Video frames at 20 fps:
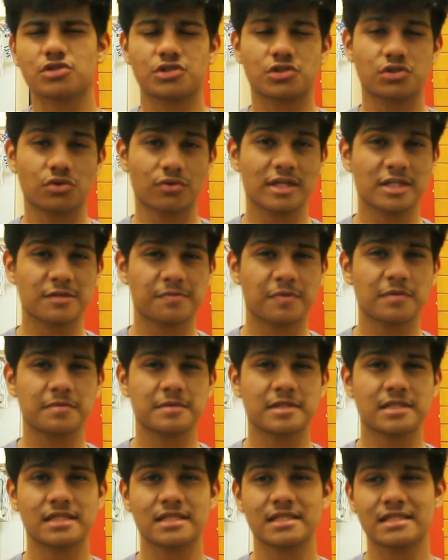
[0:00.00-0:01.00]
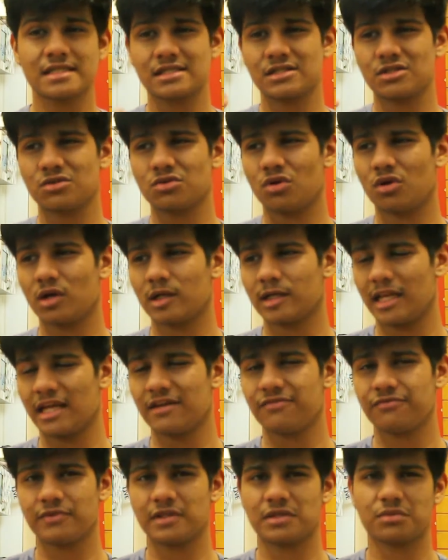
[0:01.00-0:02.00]
storage purposes you are
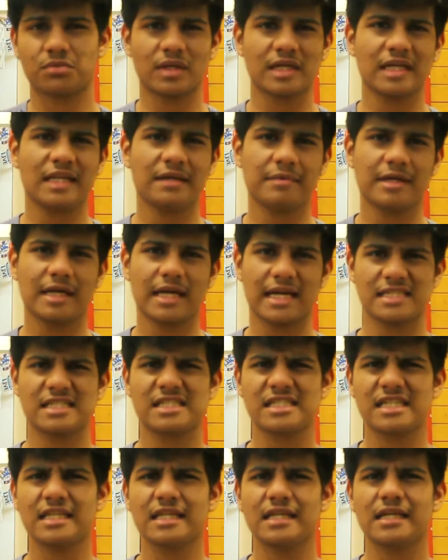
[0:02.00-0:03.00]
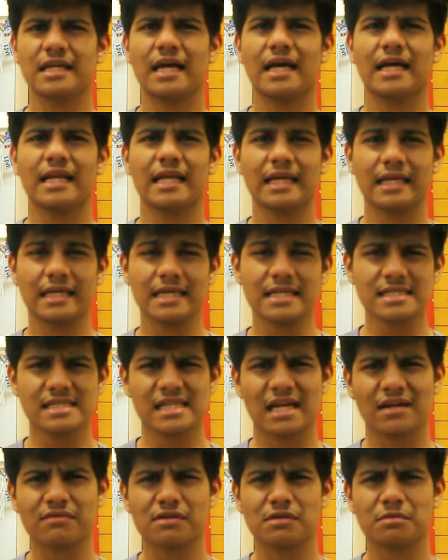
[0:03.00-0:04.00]
left with 1TB HDD, and I guess
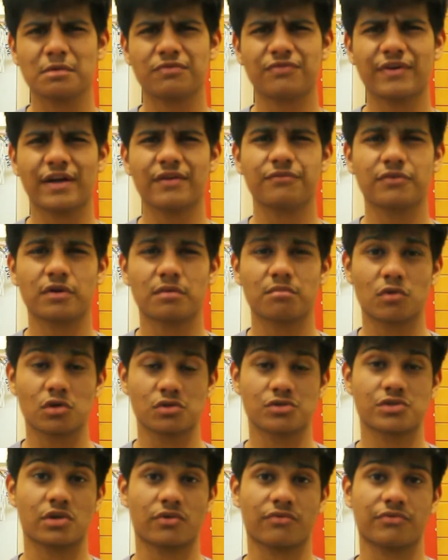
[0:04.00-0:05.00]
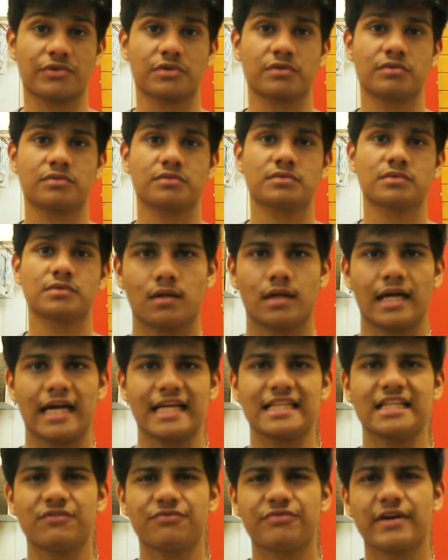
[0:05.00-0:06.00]
that will be fine for most of you.
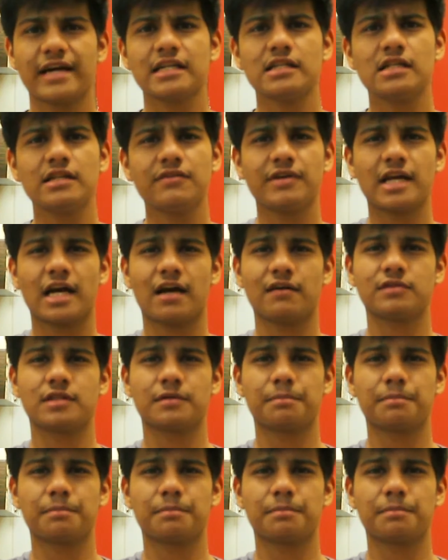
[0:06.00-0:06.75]
And then finally we have the